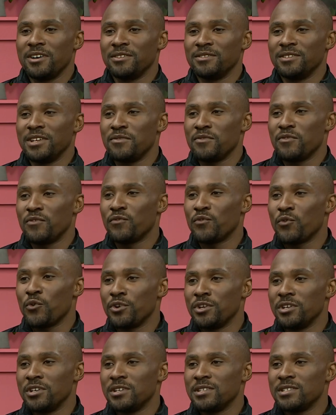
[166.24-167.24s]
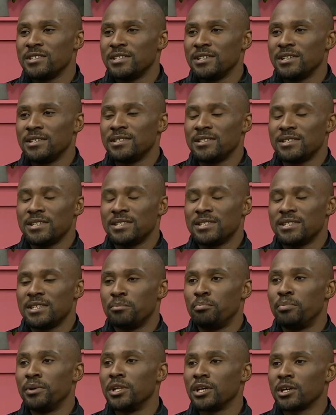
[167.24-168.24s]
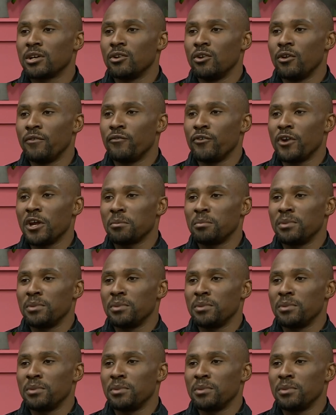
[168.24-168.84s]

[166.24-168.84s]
around every 4 years. It's the pinnacle of